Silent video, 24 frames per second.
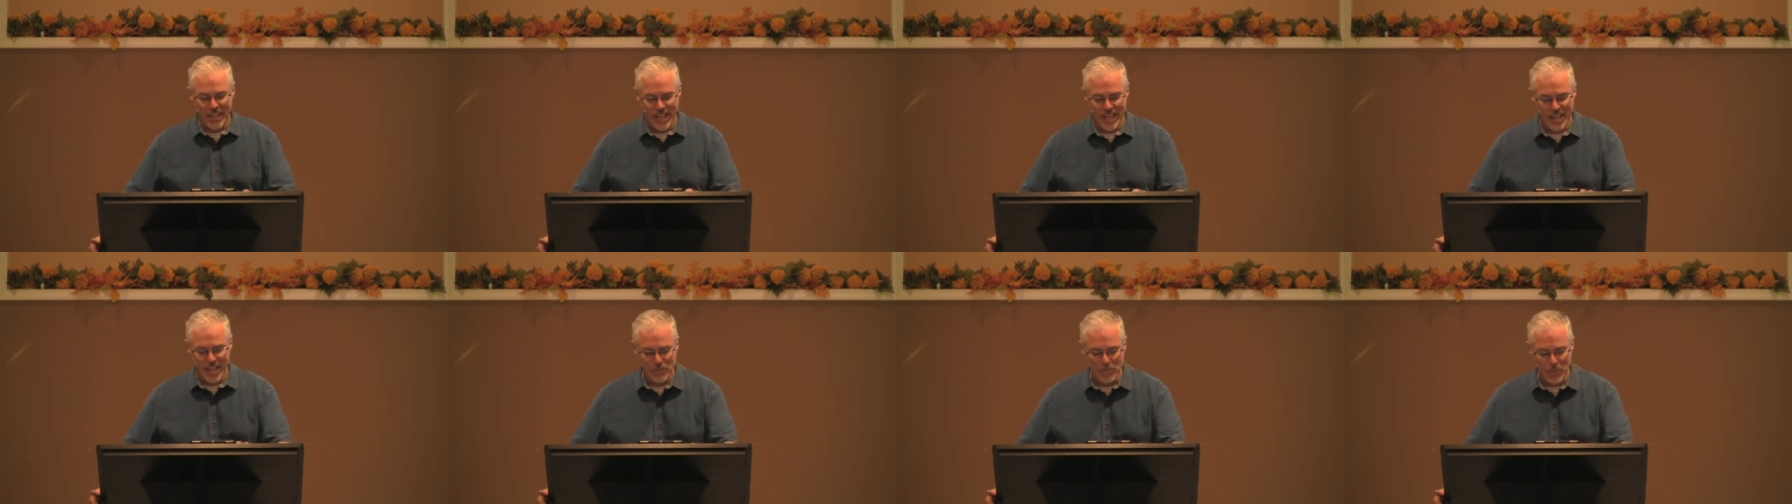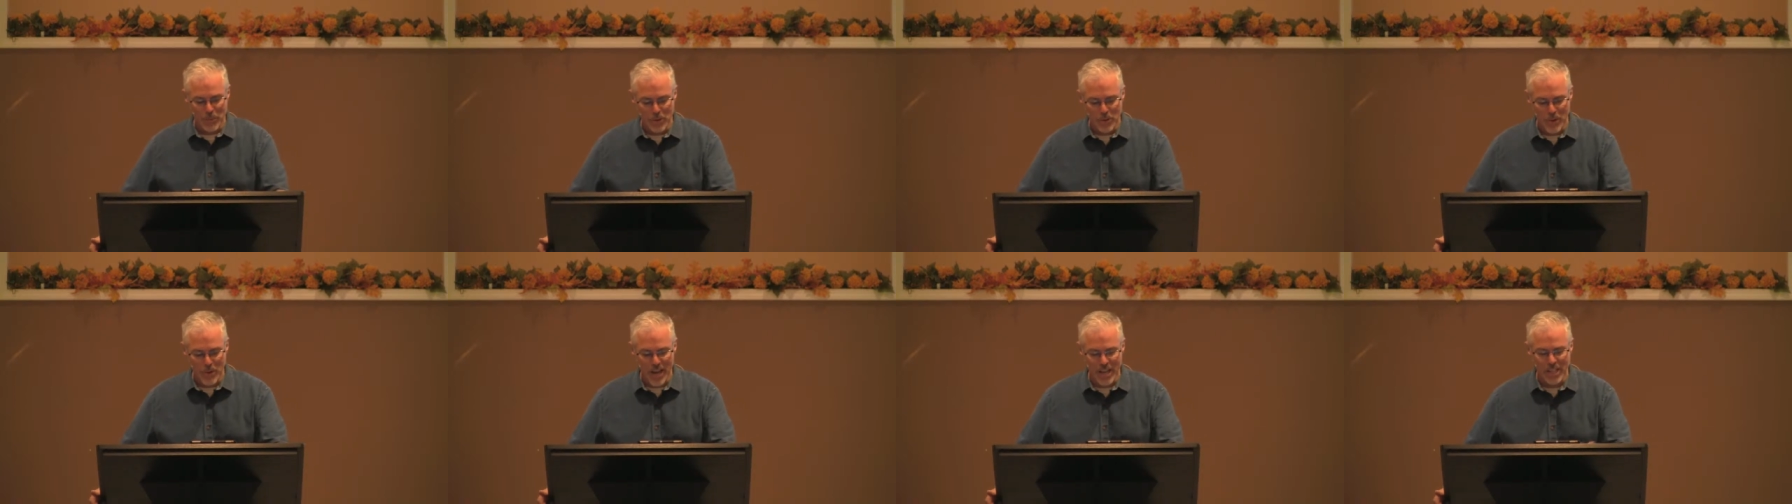and
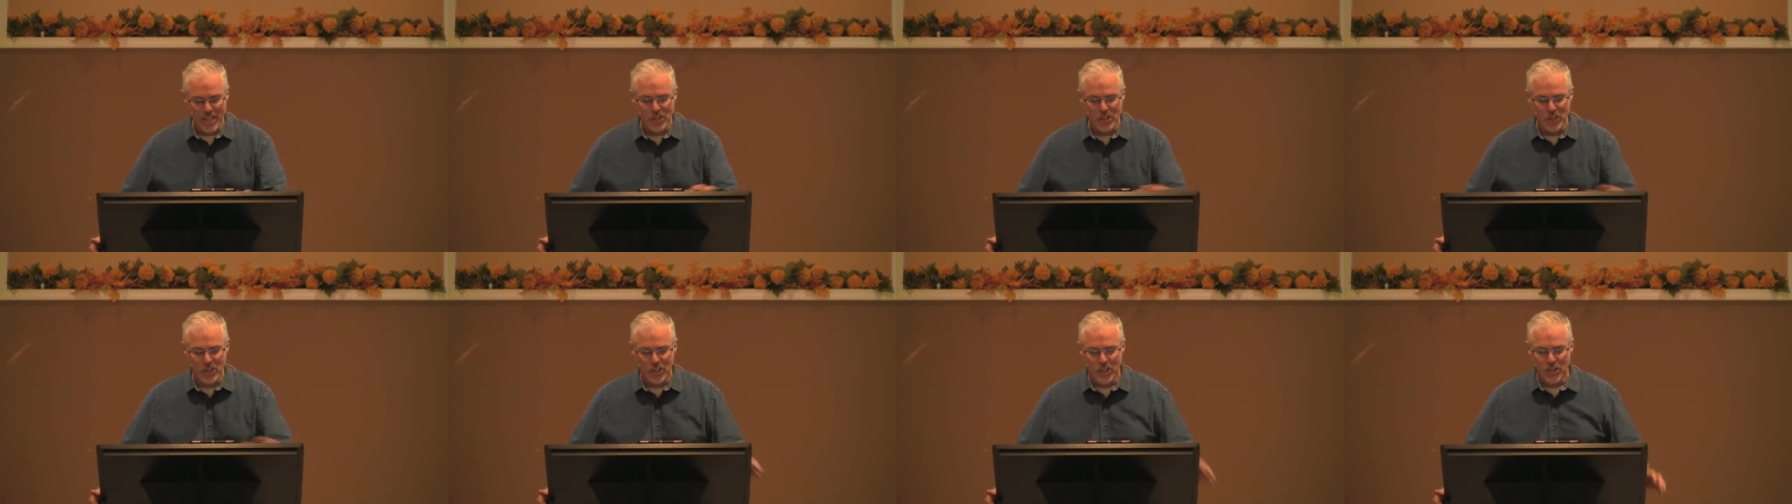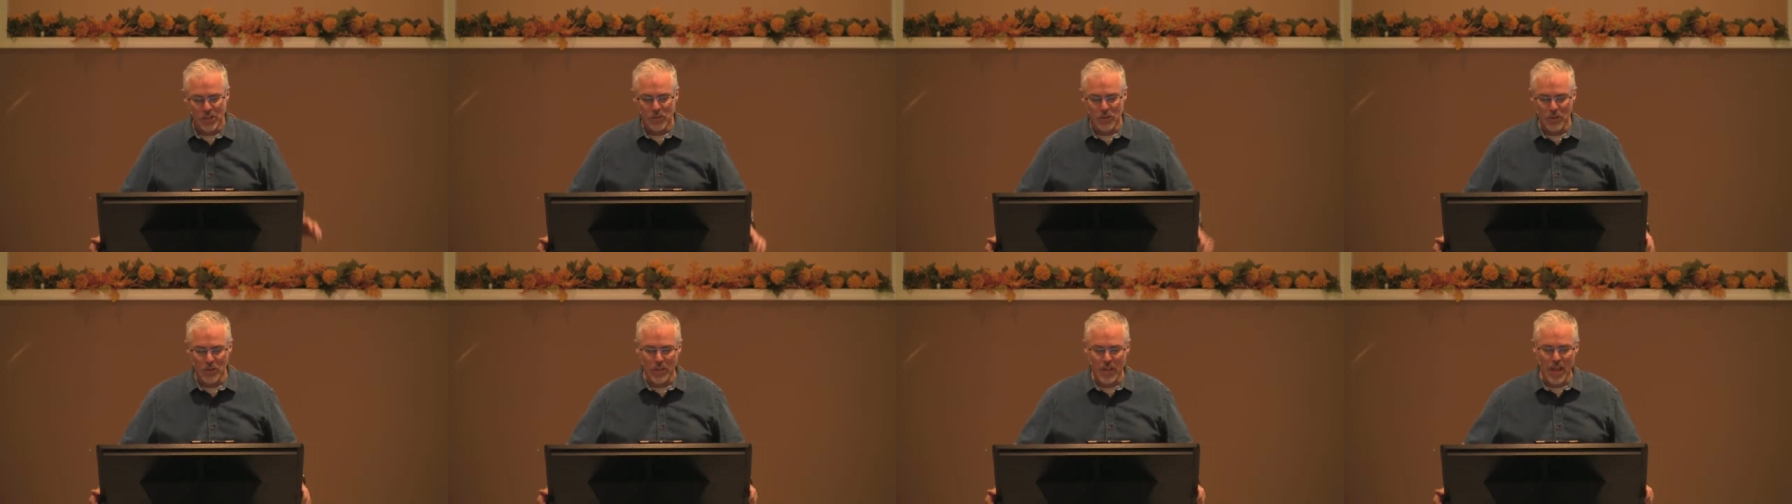be ready
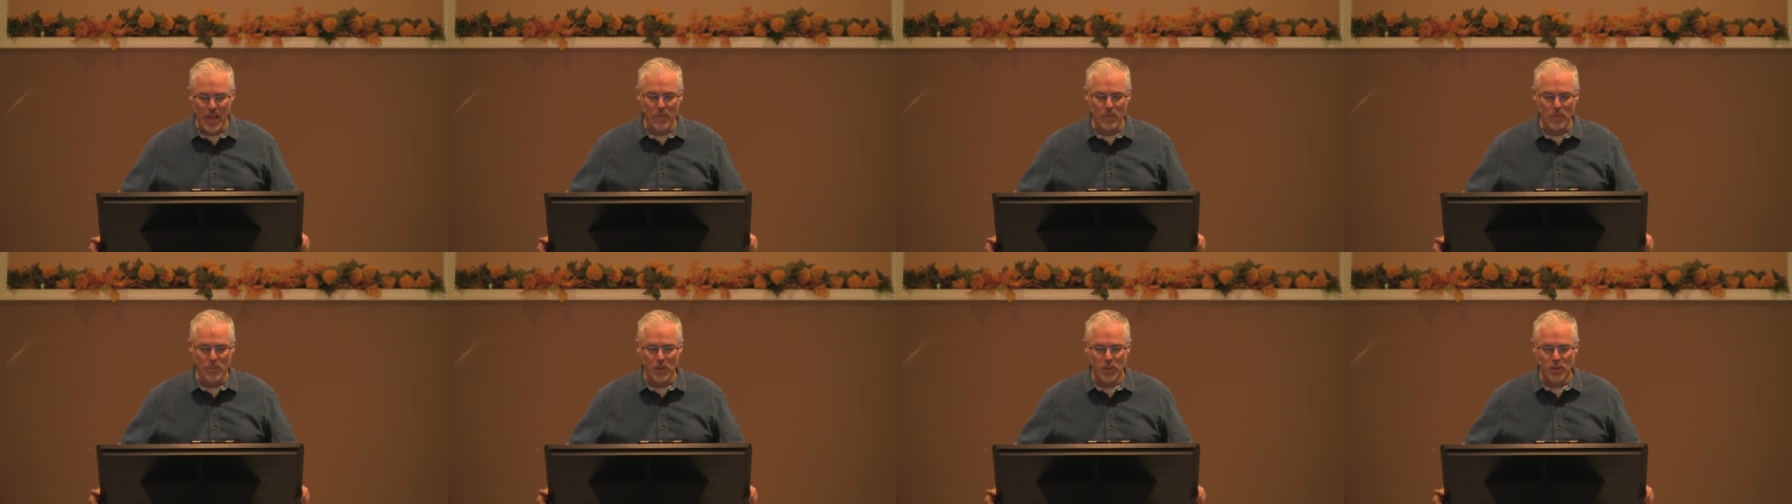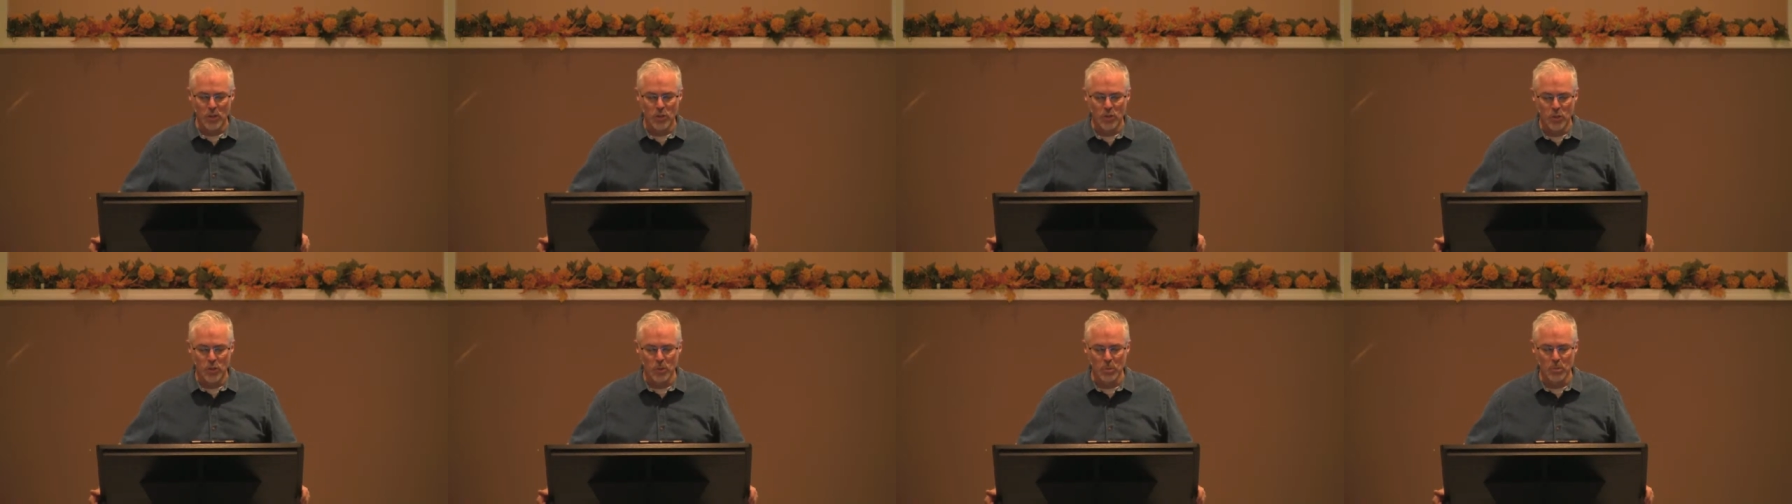for them
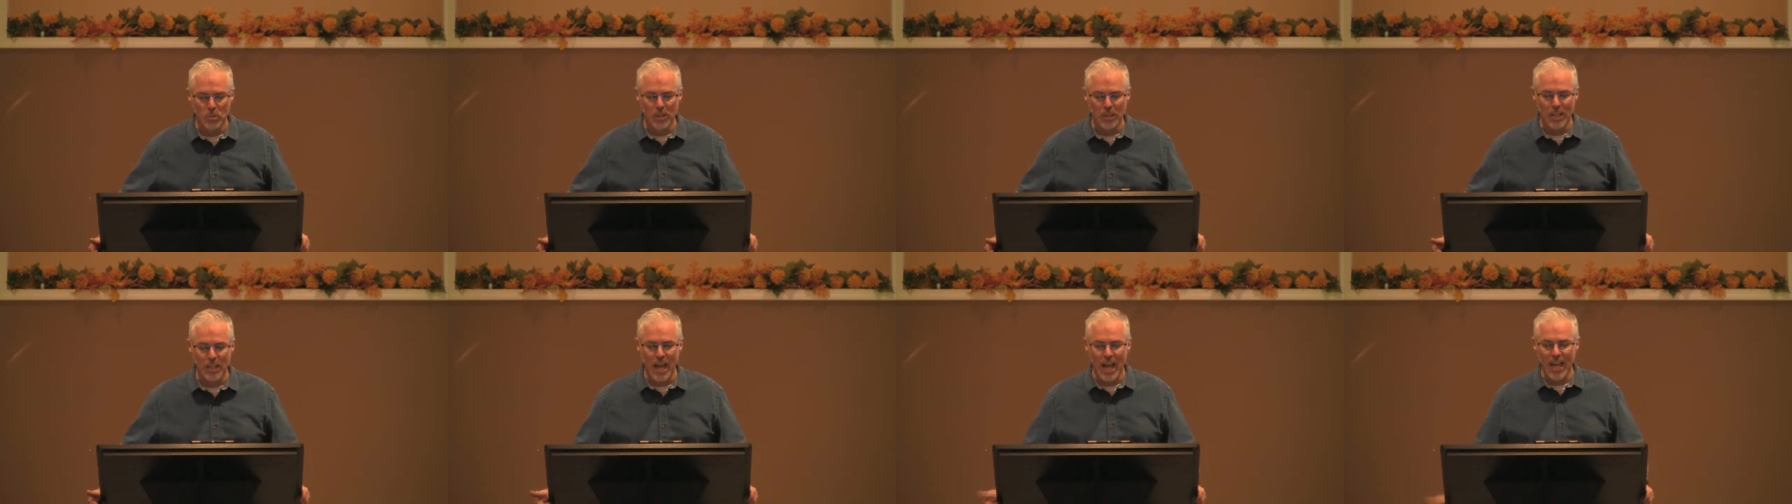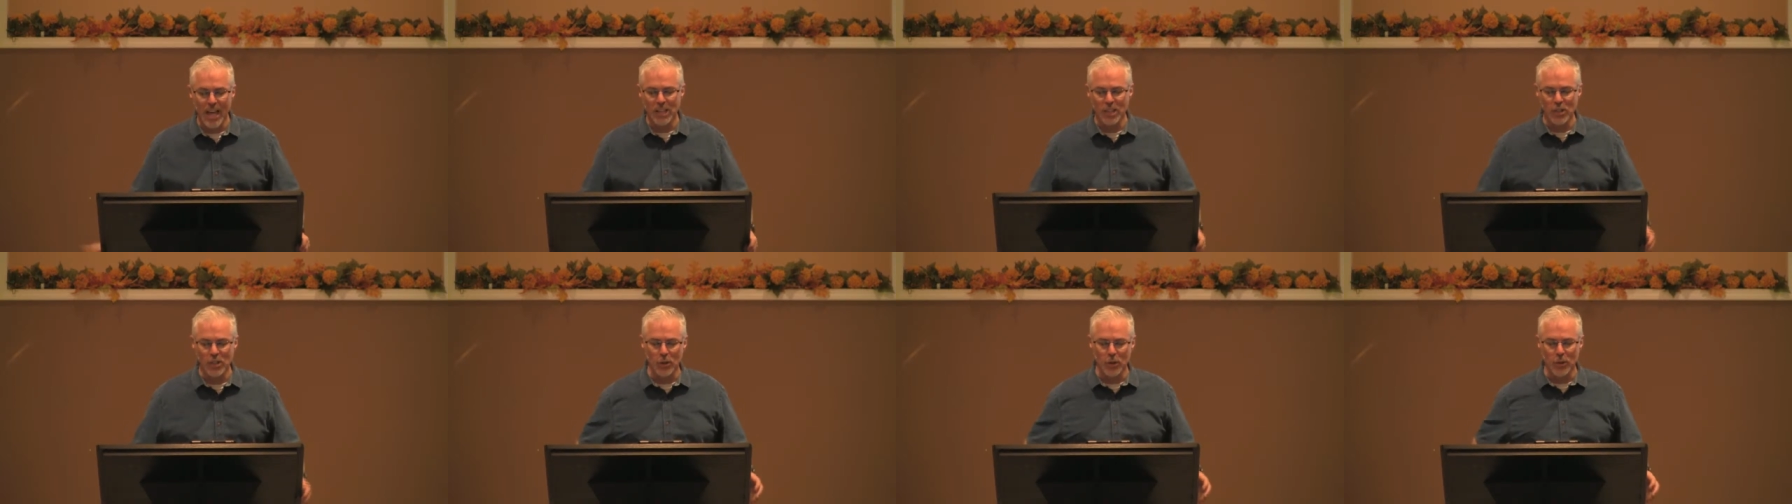to
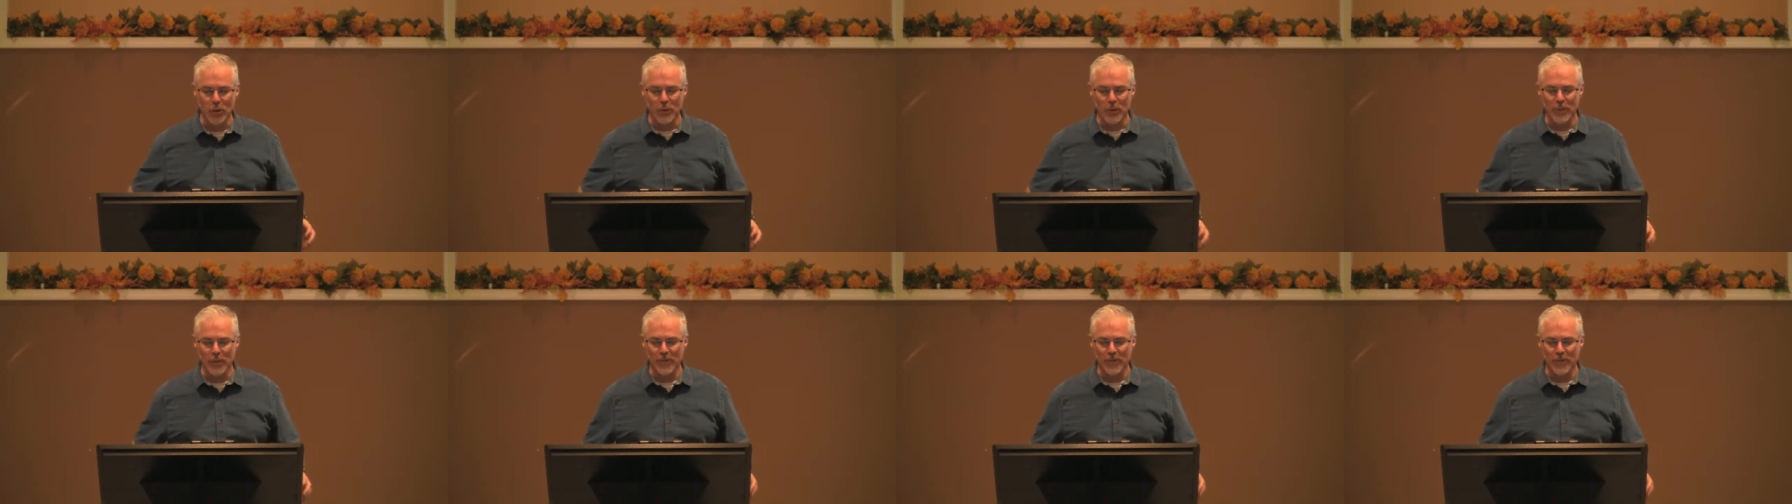malign you.